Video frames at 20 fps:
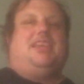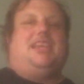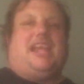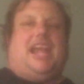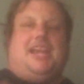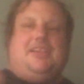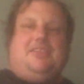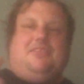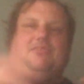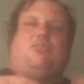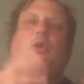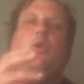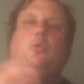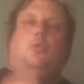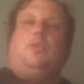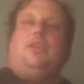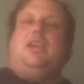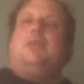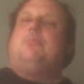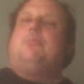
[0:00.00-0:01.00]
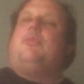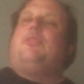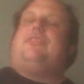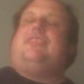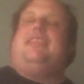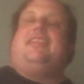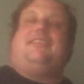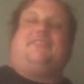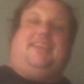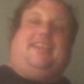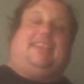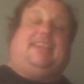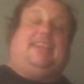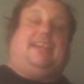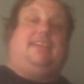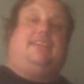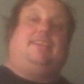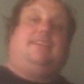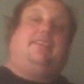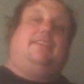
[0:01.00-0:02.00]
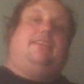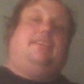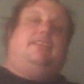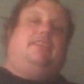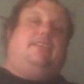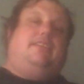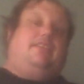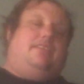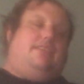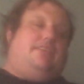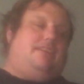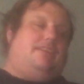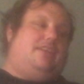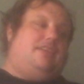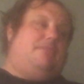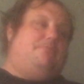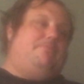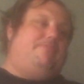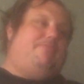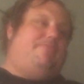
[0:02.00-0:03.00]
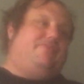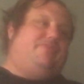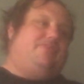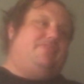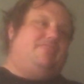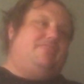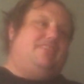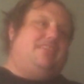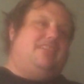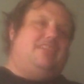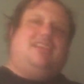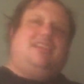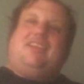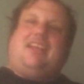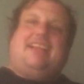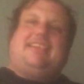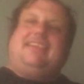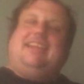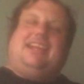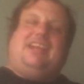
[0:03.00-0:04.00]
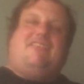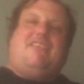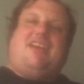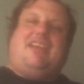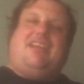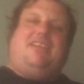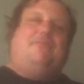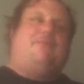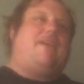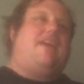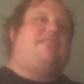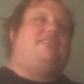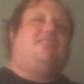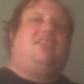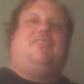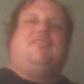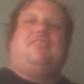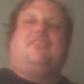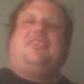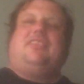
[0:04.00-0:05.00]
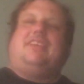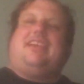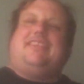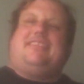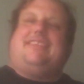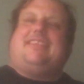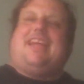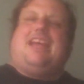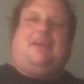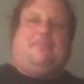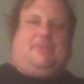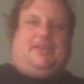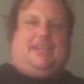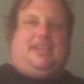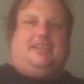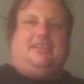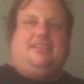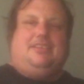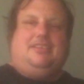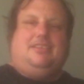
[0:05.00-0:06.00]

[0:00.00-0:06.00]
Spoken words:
and you're totally immersed in everything, you're not thinking about it. In fact, you don't even realize it's happening.